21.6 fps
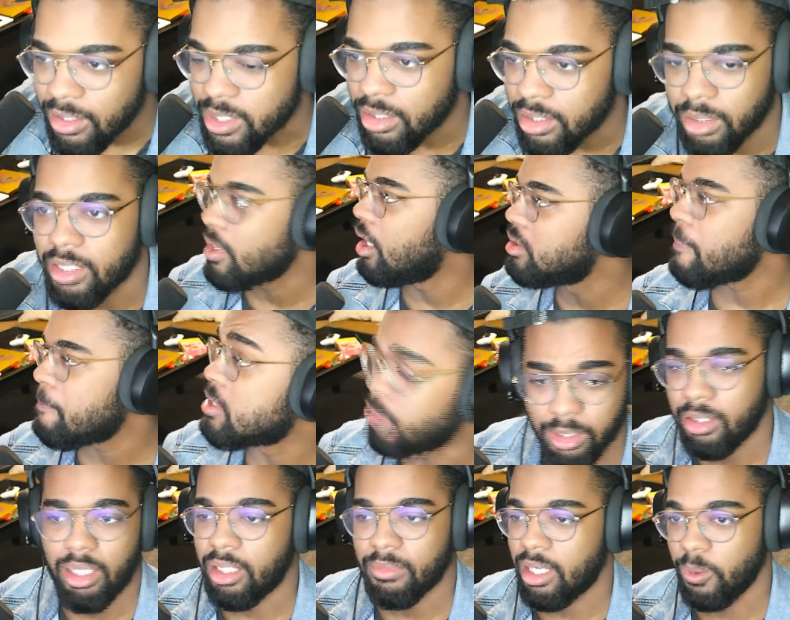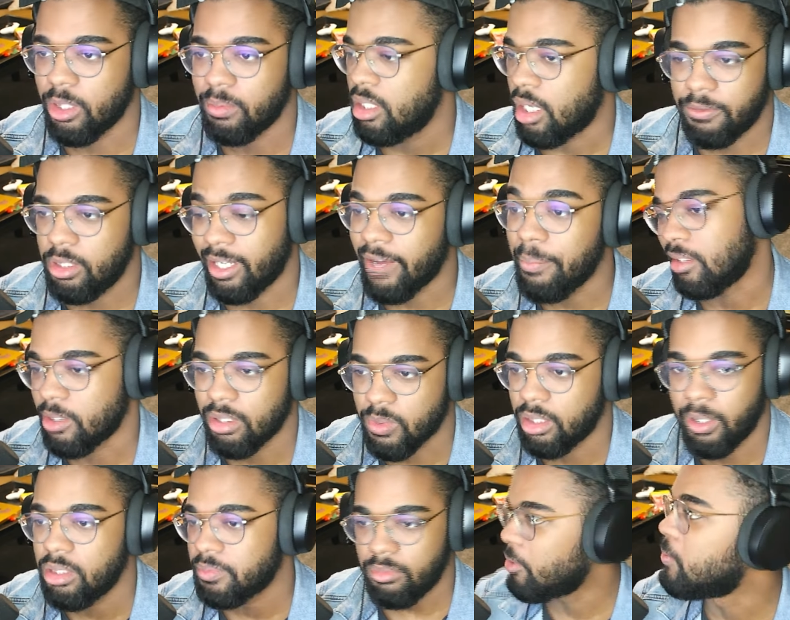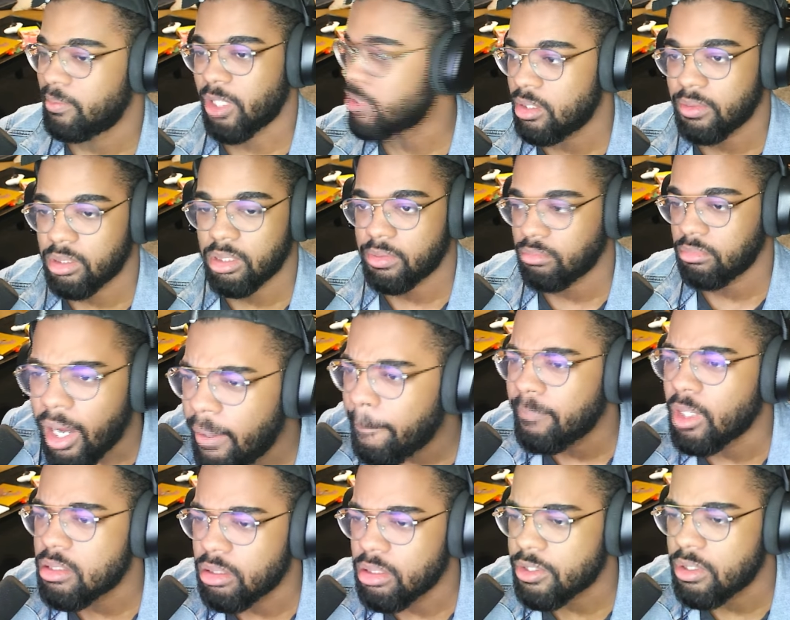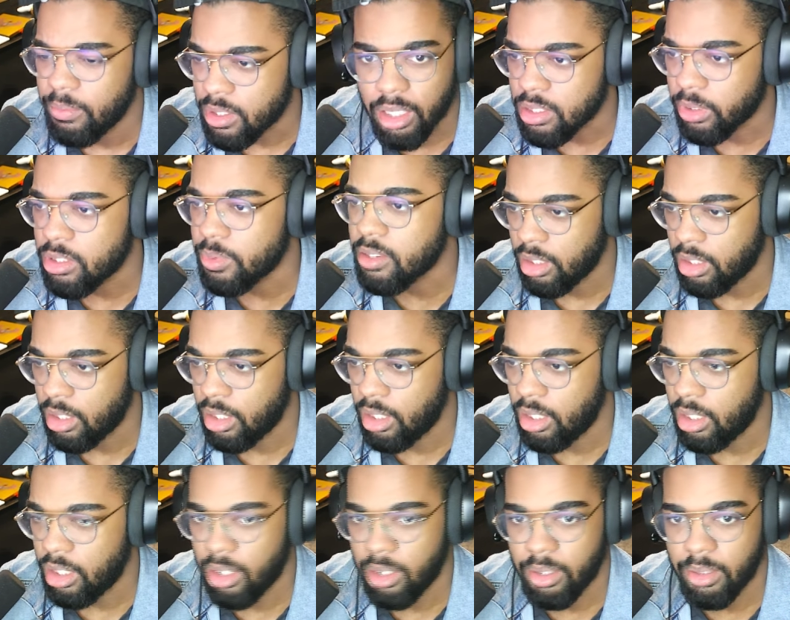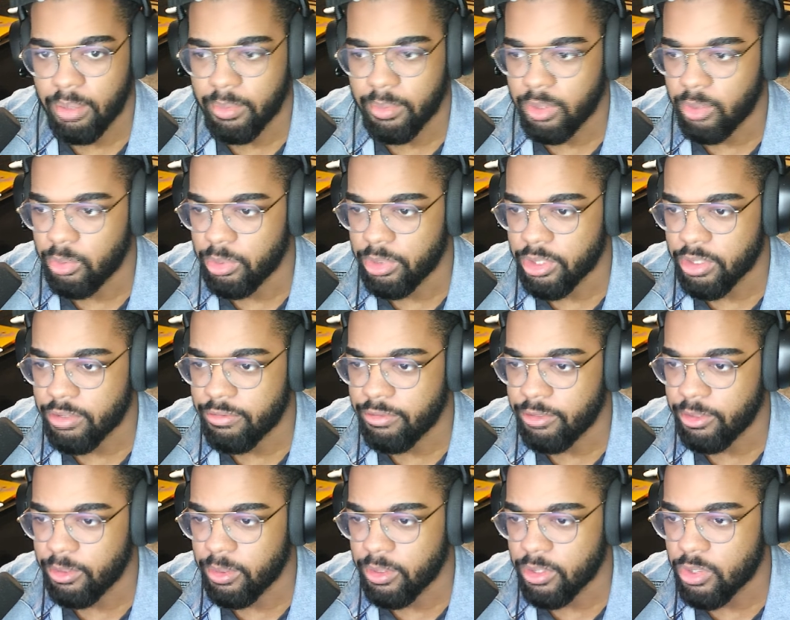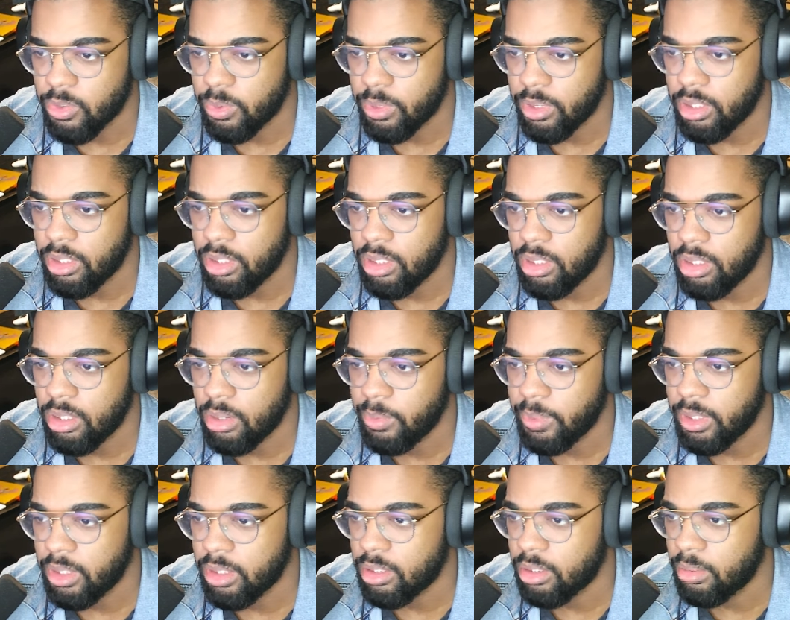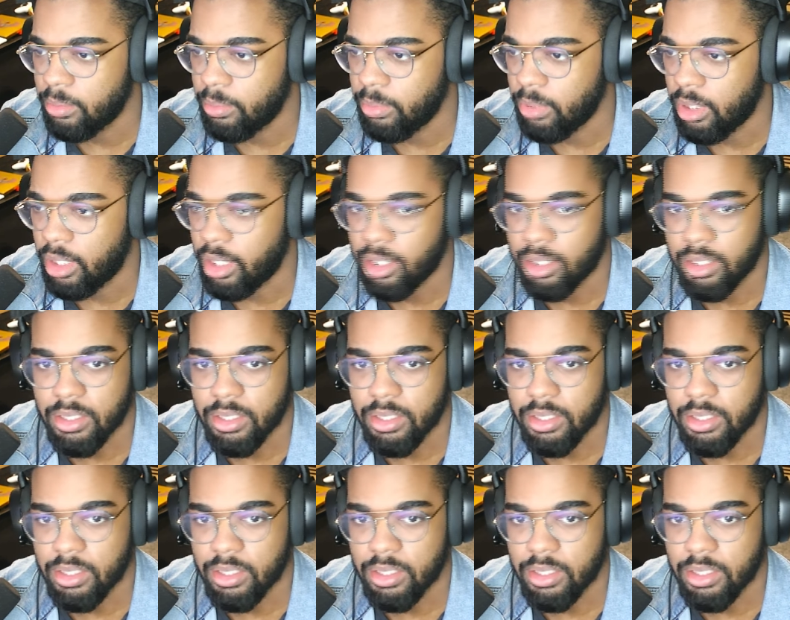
I did. I worked on filling out the rest of the background slopes, and then we just fill this one in, and then we can get to the block